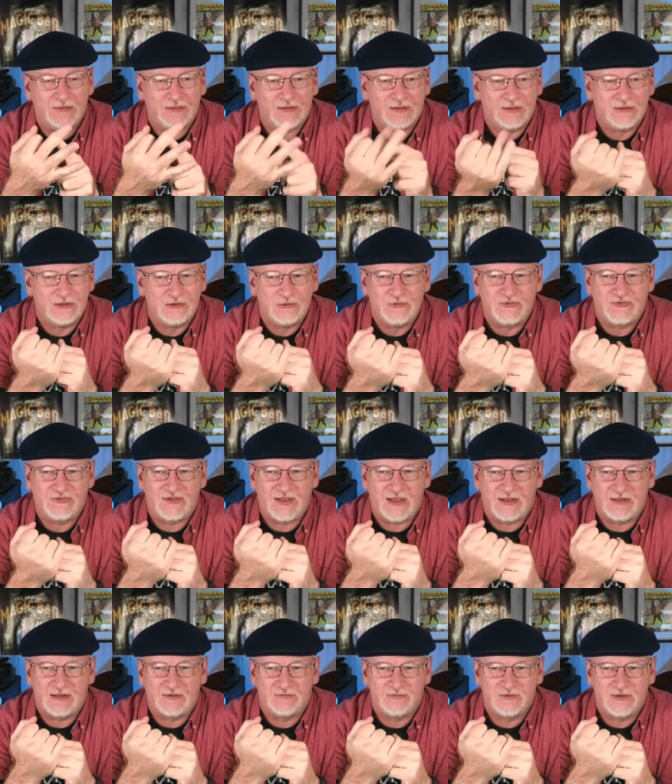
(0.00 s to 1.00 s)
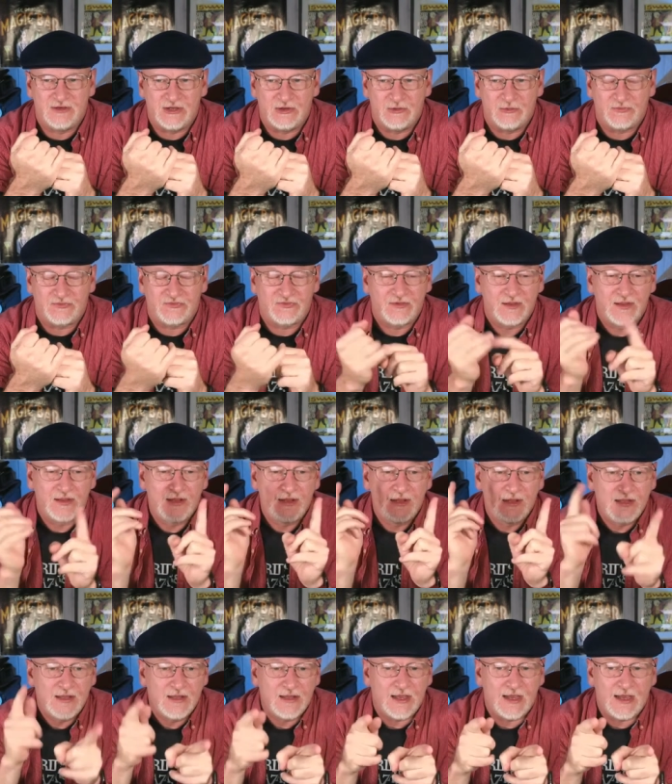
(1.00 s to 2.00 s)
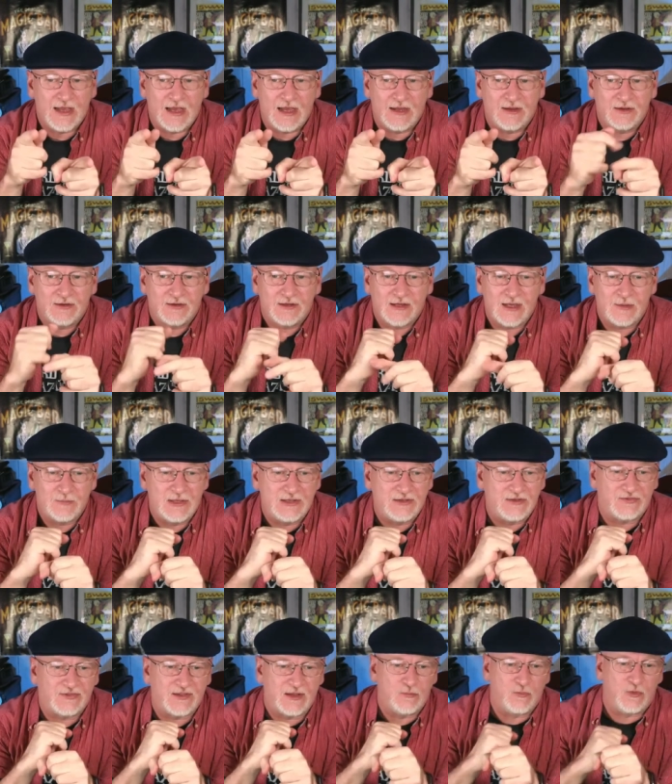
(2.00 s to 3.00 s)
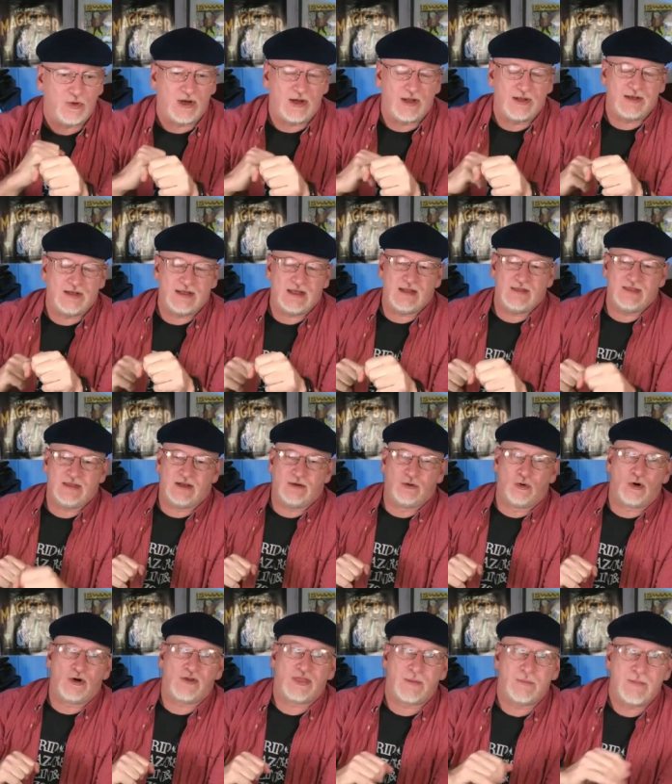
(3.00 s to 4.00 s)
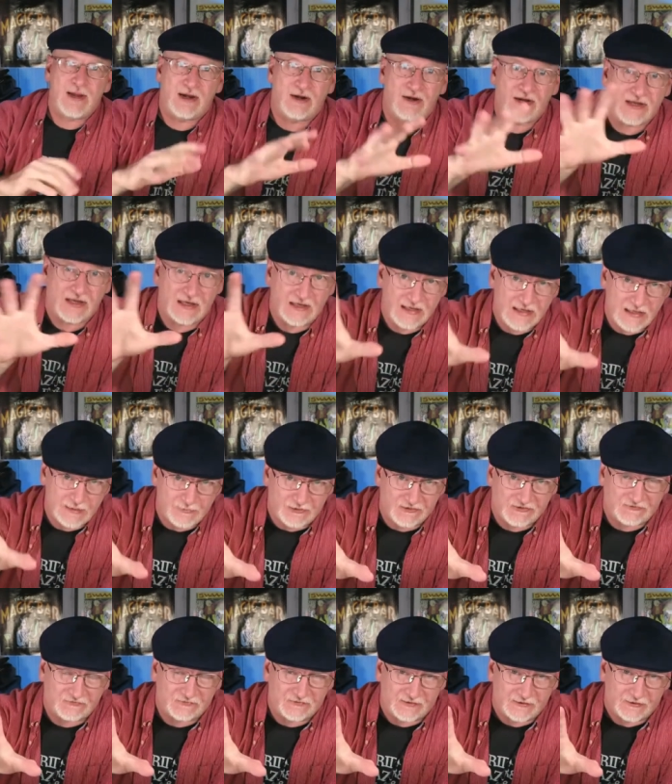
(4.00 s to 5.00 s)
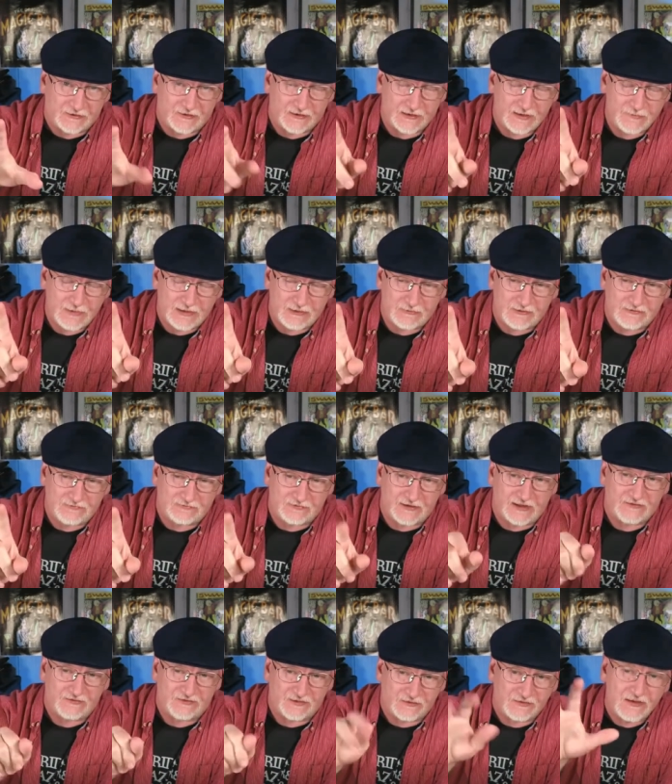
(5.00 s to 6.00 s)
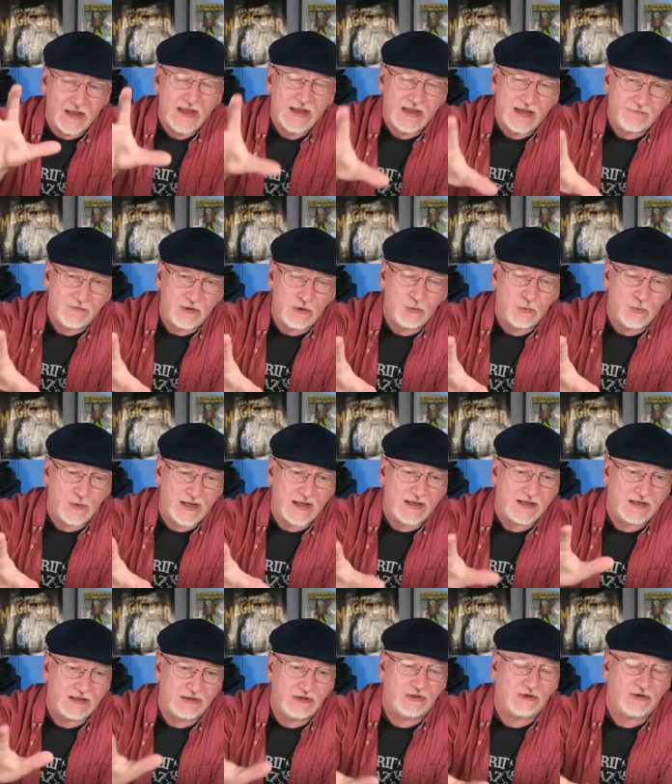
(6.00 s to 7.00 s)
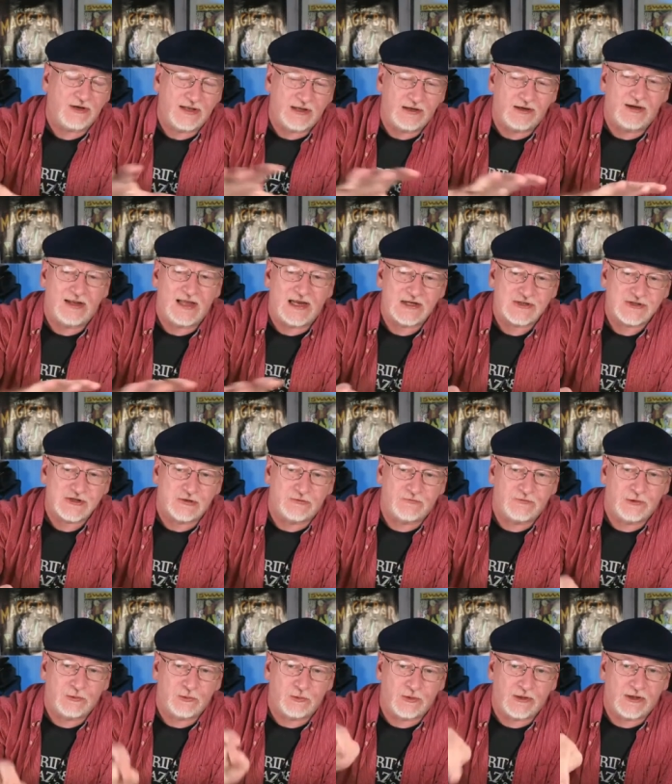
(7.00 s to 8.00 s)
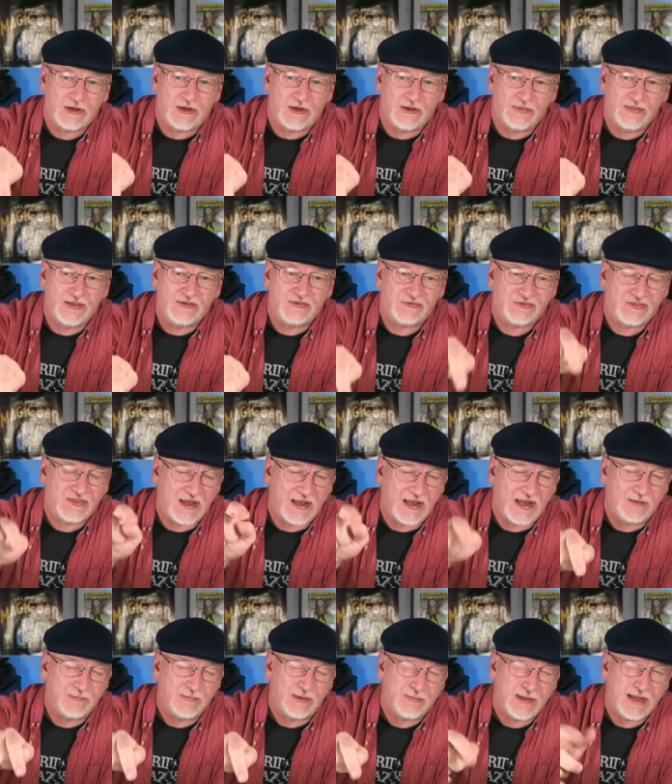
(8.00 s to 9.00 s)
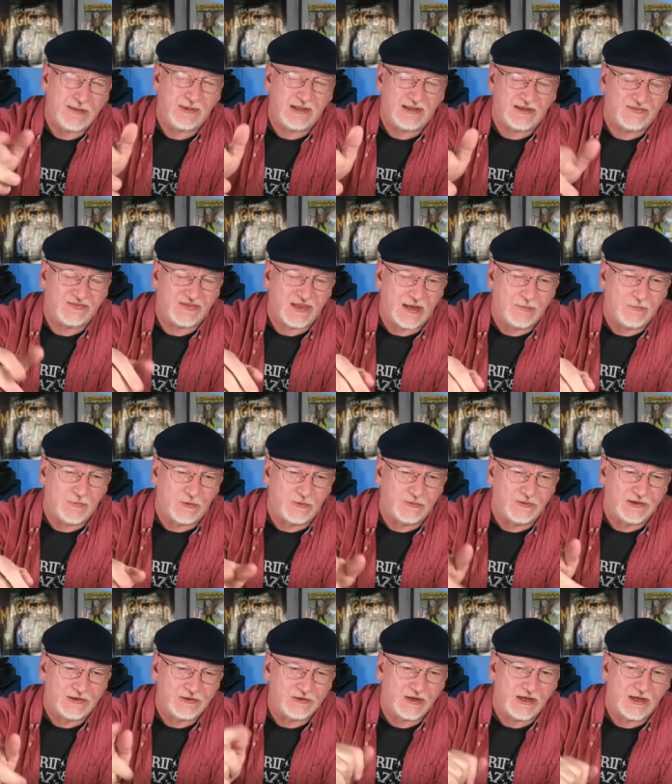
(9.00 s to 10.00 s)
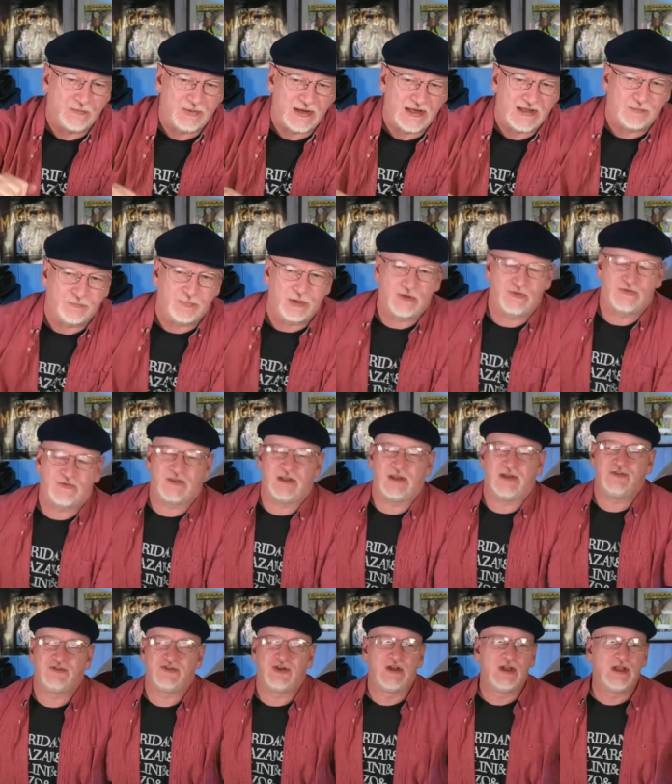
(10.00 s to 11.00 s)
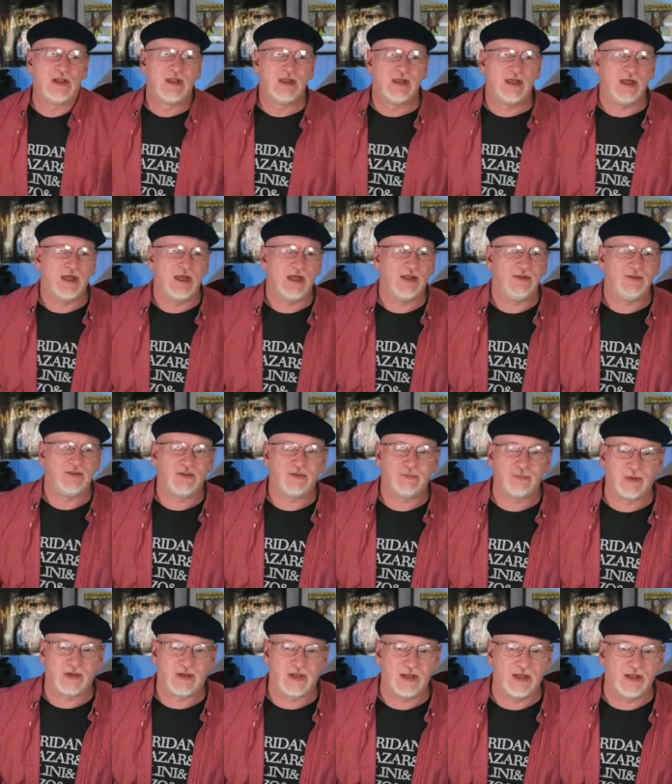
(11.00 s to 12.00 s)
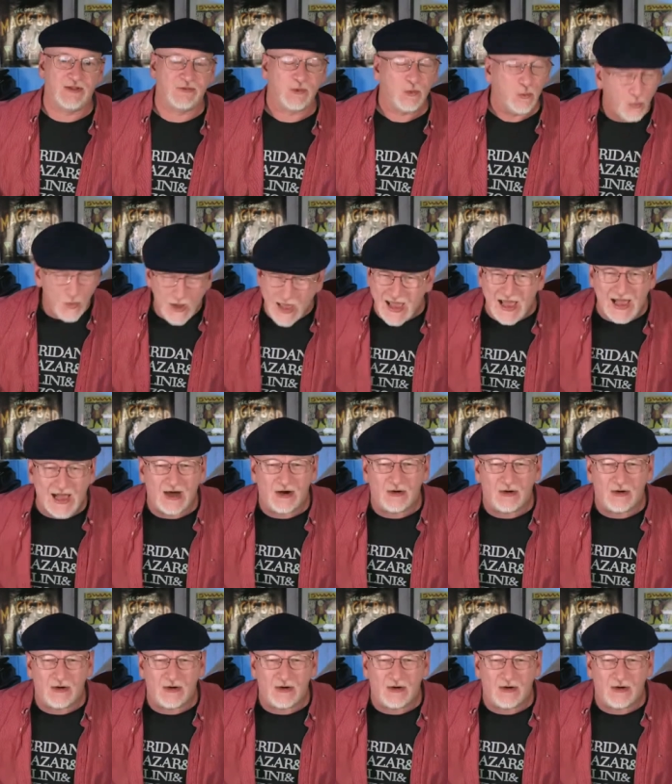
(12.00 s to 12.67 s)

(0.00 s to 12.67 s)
the new set of notes. Uh, coming to someone in the North American hemisphere. Let me rephrase this. If you win and you're an international viewer on this time, and maybe this time only, you're going to pay the postage uh, just because, wow,